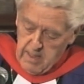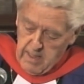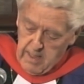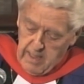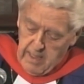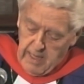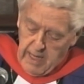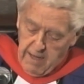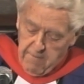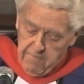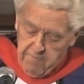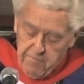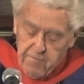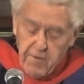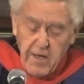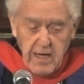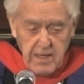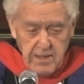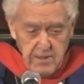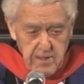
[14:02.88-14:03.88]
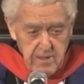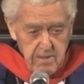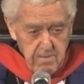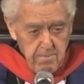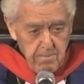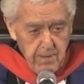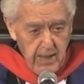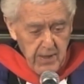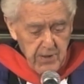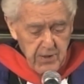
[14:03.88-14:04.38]
are fed
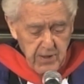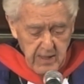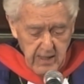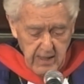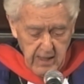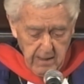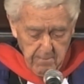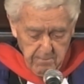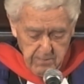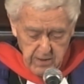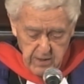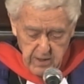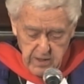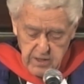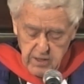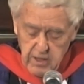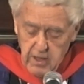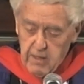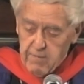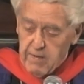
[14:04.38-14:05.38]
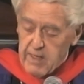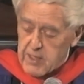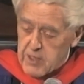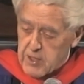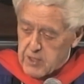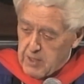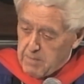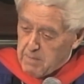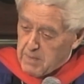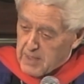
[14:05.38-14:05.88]
by the emptiness of our
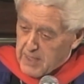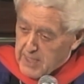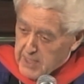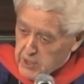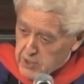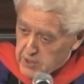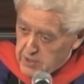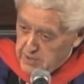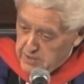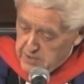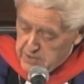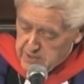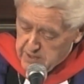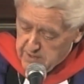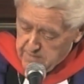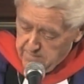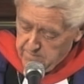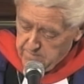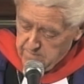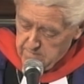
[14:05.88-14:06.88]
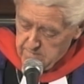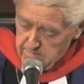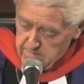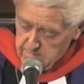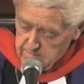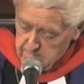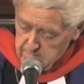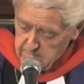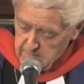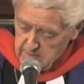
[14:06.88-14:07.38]
stimulations.
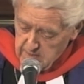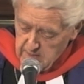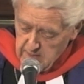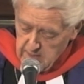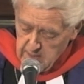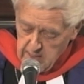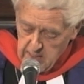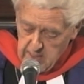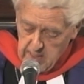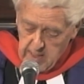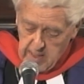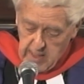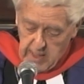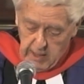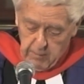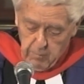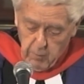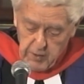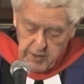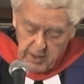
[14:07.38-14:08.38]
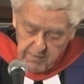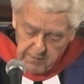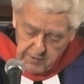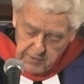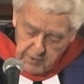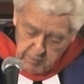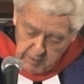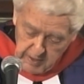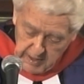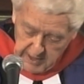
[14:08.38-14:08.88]
And whatever
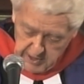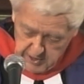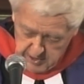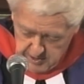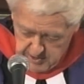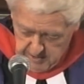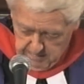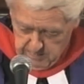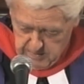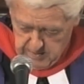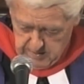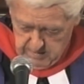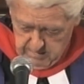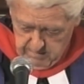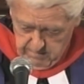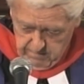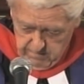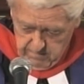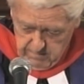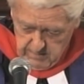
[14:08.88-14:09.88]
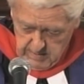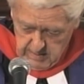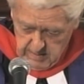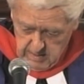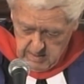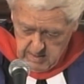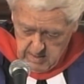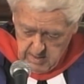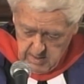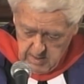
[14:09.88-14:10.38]
the relationships,
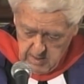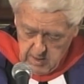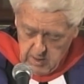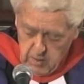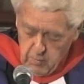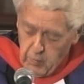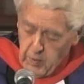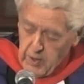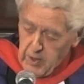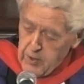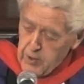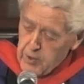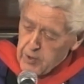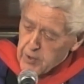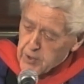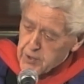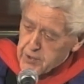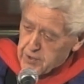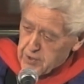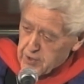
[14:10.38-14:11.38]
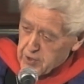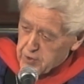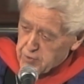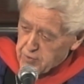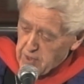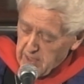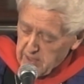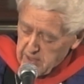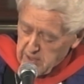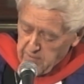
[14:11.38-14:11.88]
we lose
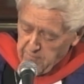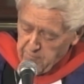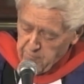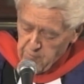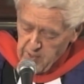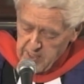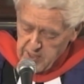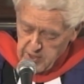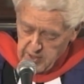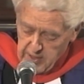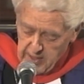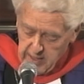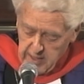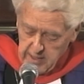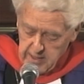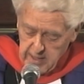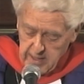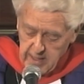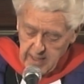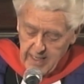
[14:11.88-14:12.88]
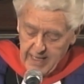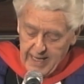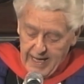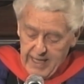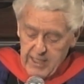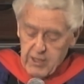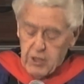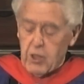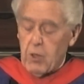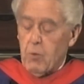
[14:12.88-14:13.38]
constructive rationality
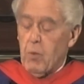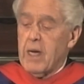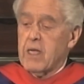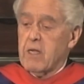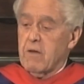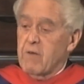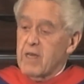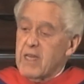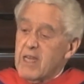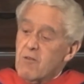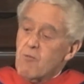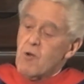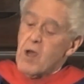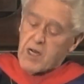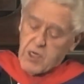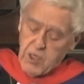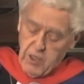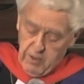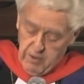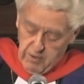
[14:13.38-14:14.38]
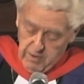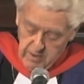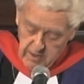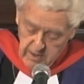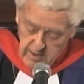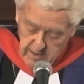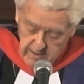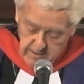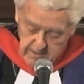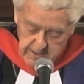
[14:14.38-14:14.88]
under the weight of irrational
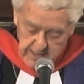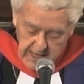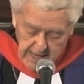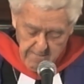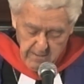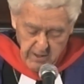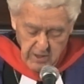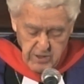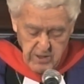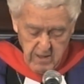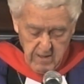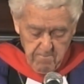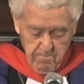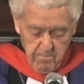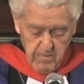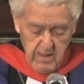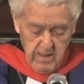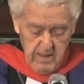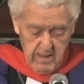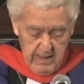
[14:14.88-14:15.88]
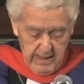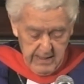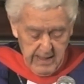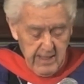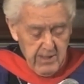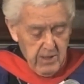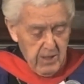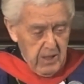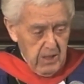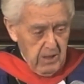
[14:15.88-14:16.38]
damage and
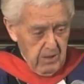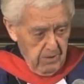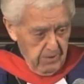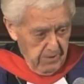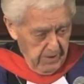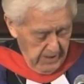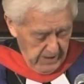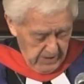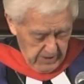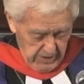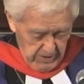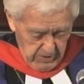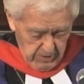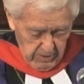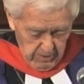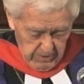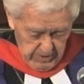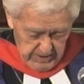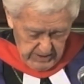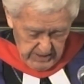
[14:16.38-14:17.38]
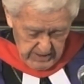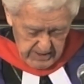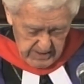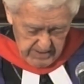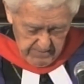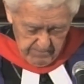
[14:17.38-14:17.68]
unhealed insecurities.